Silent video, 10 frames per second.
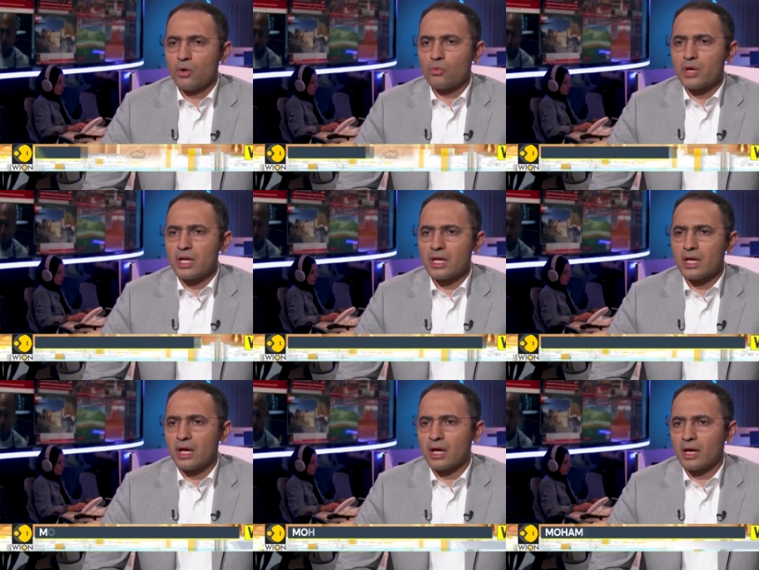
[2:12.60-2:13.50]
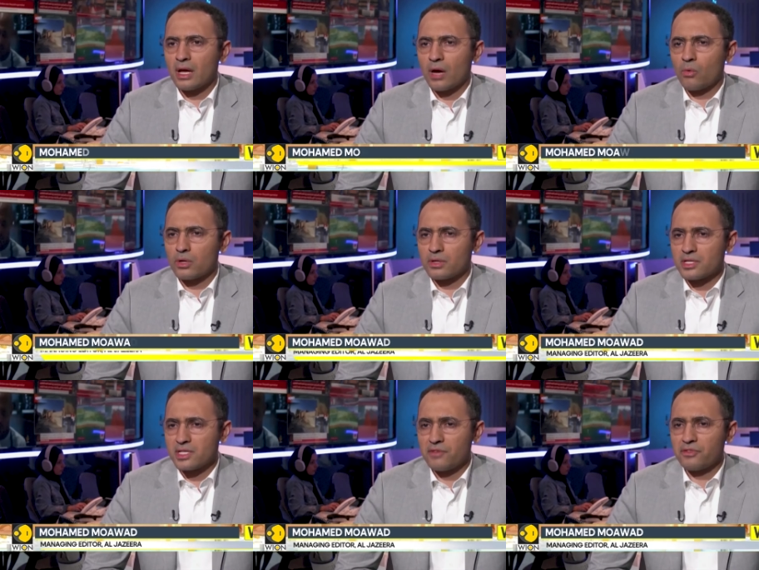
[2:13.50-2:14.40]
We, uh, our, the
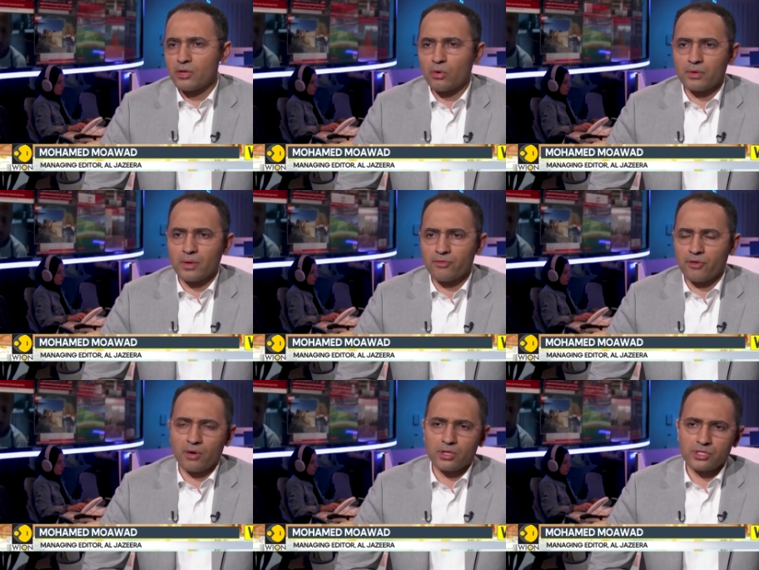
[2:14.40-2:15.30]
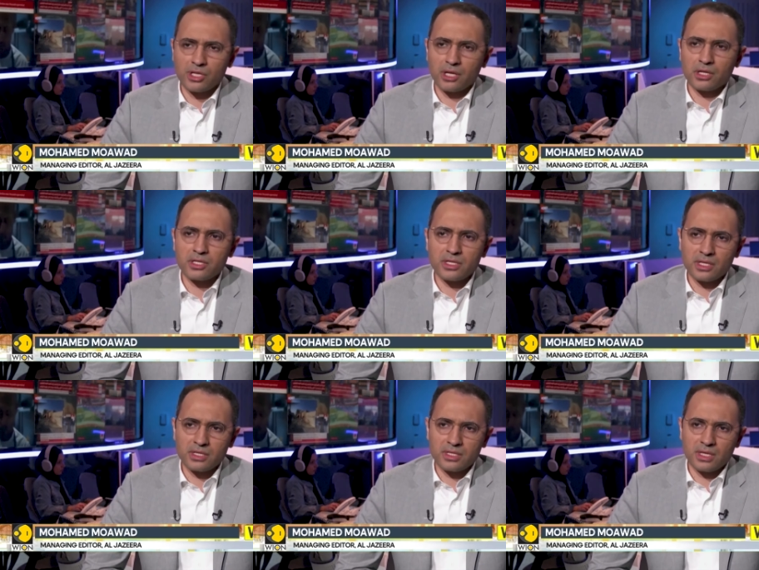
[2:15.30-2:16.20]
safety of our journalists
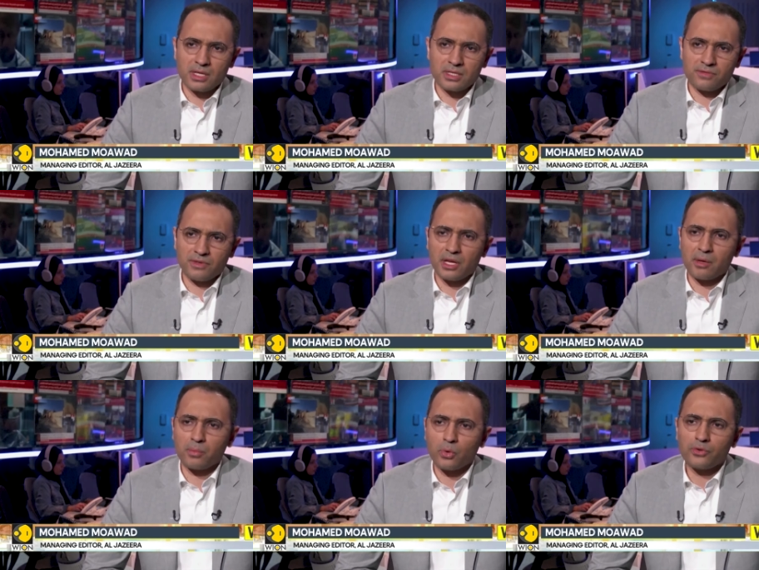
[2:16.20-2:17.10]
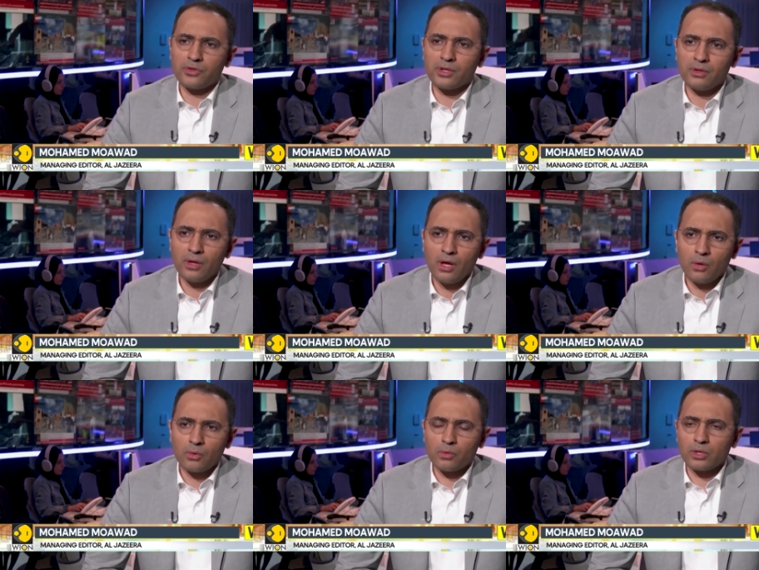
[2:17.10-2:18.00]
is, is very important.
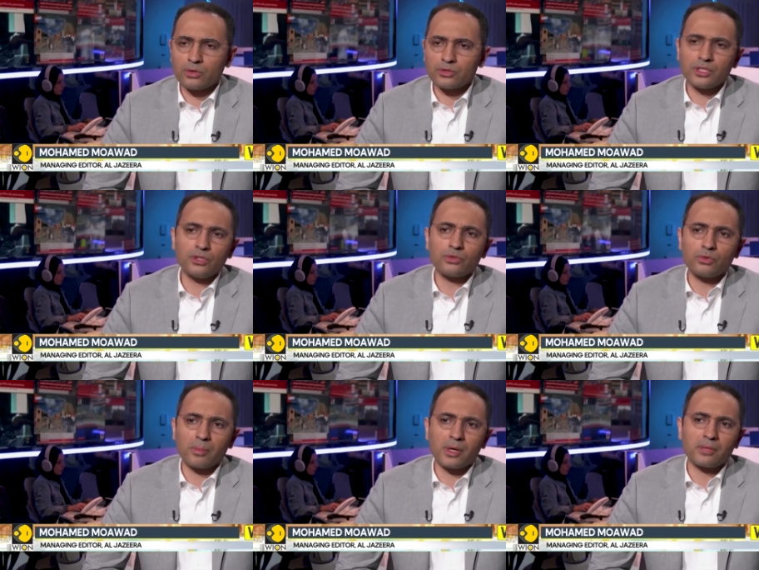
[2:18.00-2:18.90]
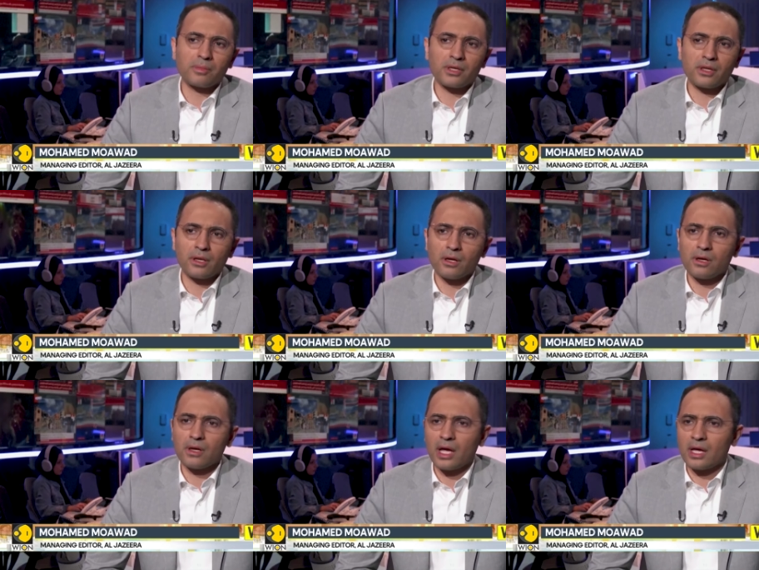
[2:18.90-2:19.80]
We will continue to abide by the
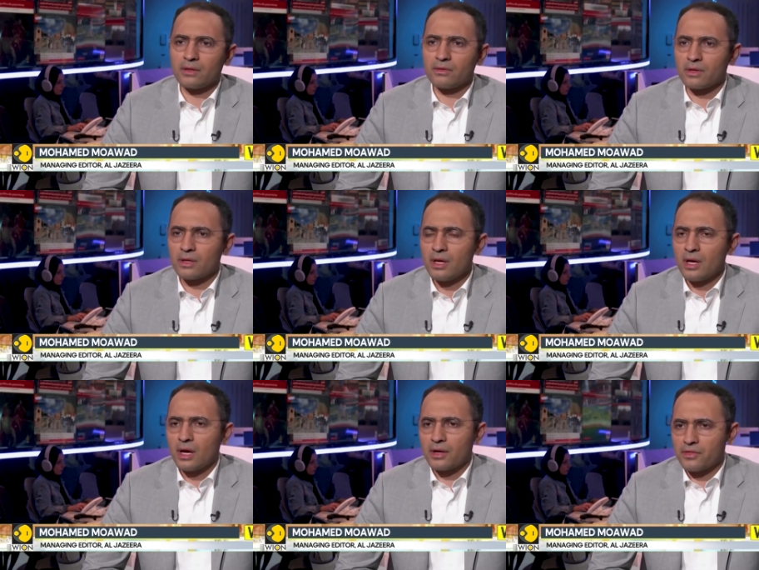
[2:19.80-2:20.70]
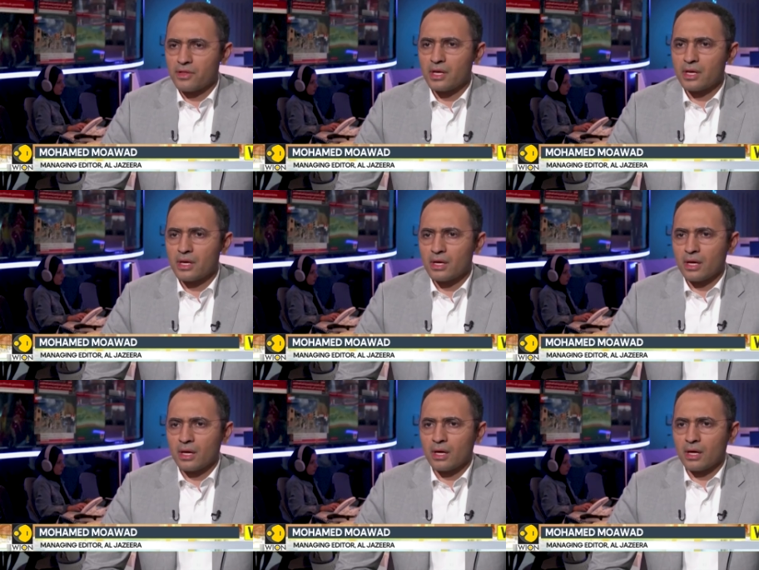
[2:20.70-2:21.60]
law, and uh, I think
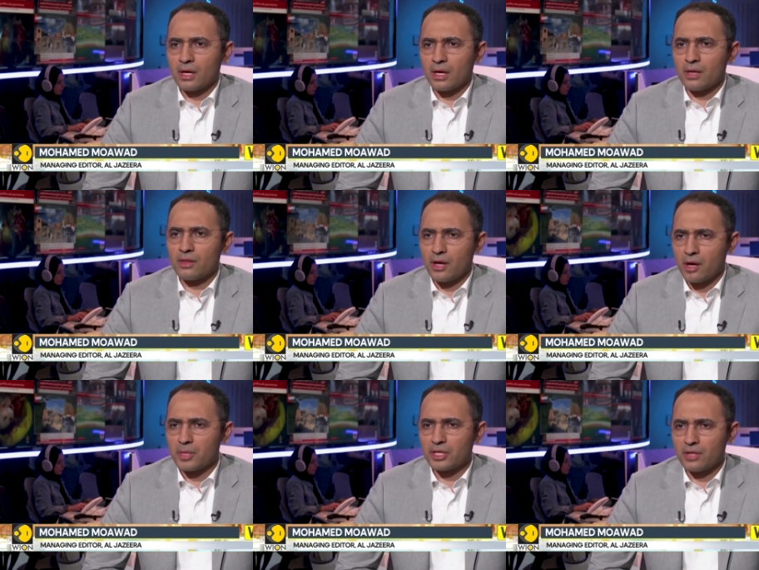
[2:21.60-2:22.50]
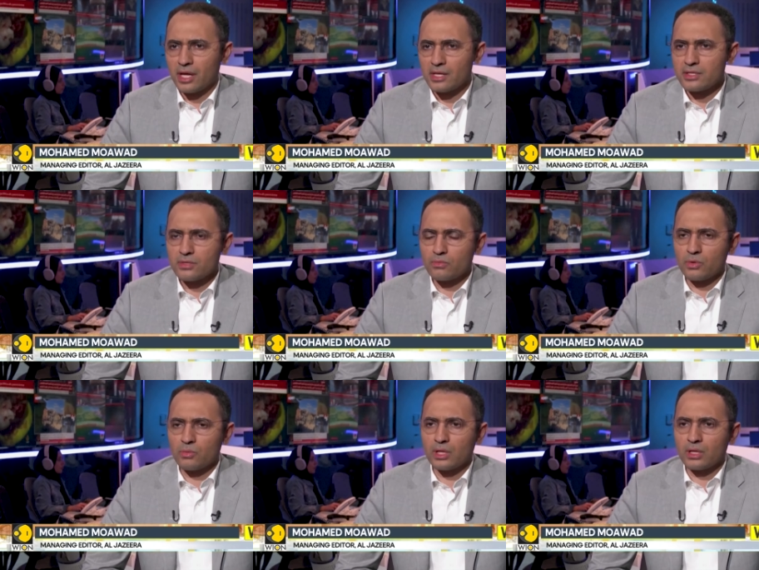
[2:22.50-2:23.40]
uh, uh, in the coming days
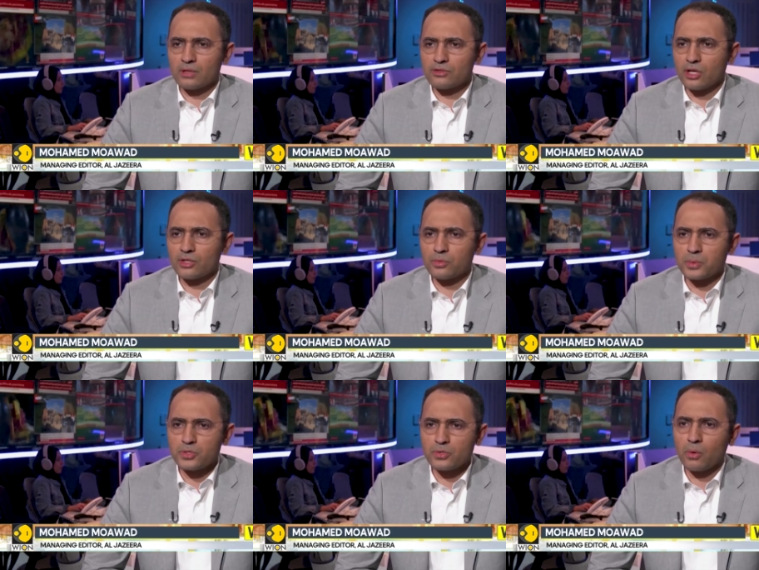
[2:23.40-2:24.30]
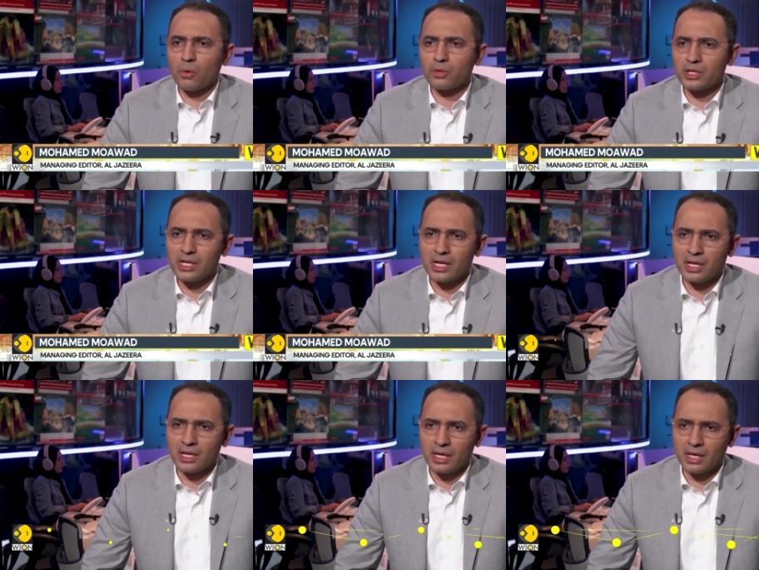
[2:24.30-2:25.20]
we will try to pursue all legal
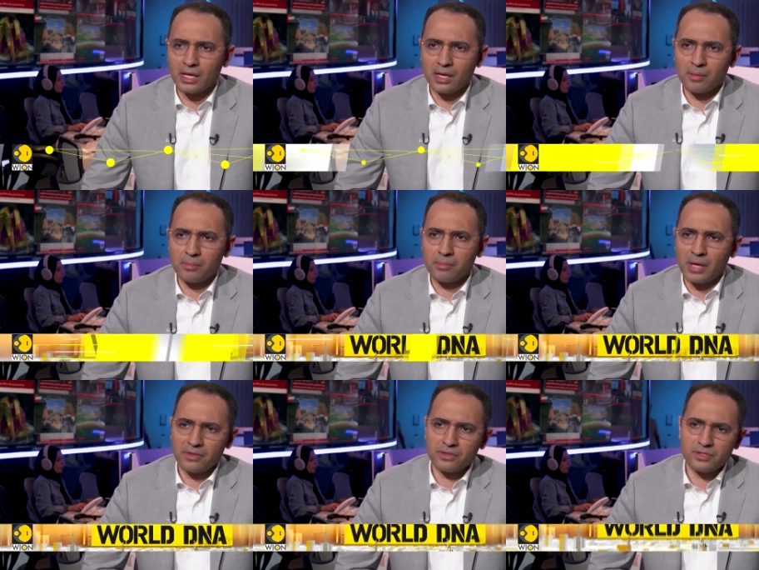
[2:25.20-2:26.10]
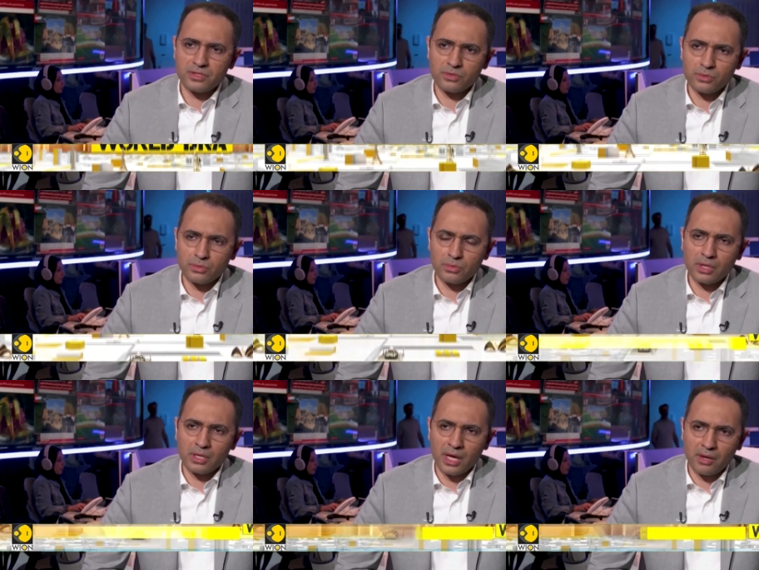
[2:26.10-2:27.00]
uh, paths
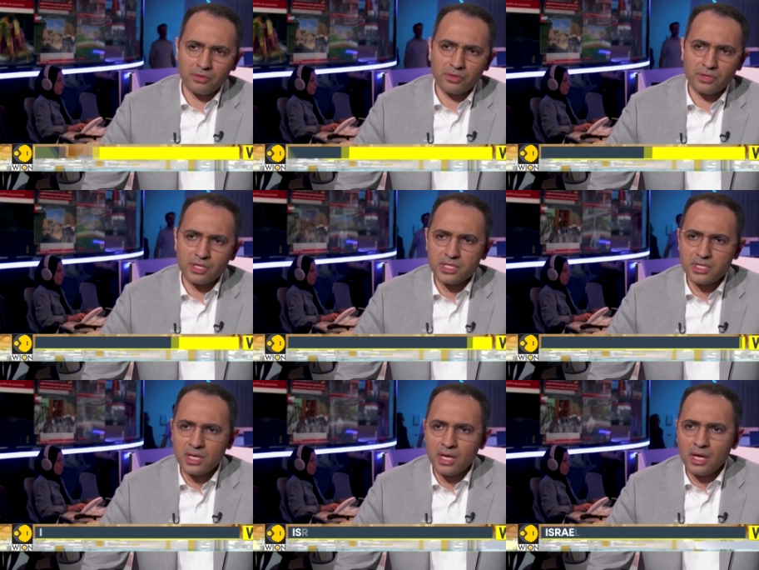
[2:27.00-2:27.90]
to counter this.